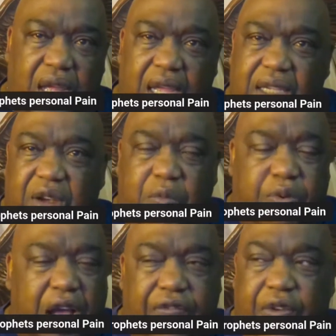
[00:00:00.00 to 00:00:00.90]
Is there a
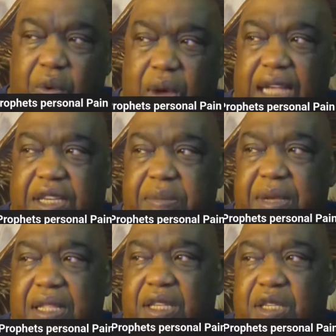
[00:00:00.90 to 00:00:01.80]
prophet watching
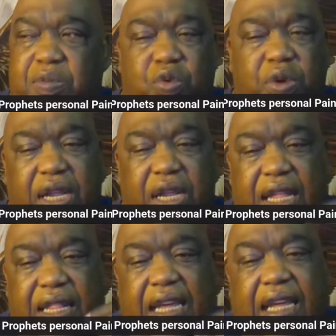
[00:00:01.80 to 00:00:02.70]
me this morning
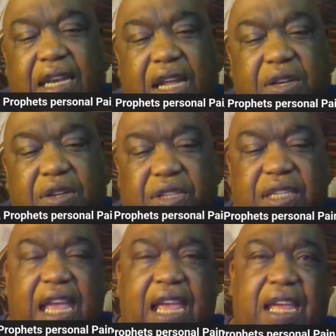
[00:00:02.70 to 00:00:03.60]
that can
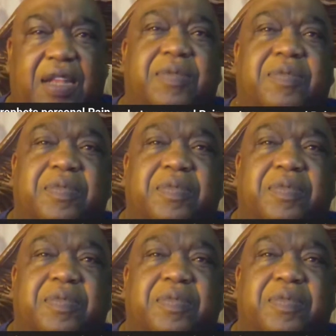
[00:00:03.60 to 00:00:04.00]
understand